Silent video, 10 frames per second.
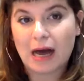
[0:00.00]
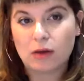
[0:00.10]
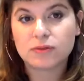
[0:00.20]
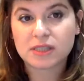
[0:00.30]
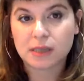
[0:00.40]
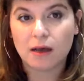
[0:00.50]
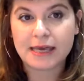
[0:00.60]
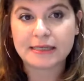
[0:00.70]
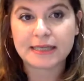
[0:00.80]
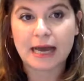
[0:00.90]

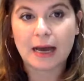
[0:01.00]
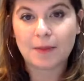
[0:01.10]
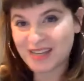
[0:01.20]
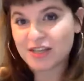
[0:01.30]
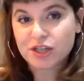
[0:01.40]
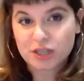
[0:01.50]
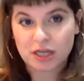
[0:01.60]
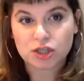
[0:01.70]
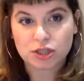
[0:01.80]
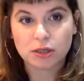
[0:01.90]
outside
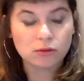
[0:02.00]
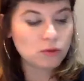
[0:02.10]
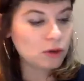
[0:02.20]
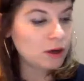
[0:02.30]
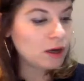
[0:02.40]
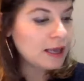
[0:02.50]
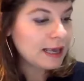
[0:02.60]
international law.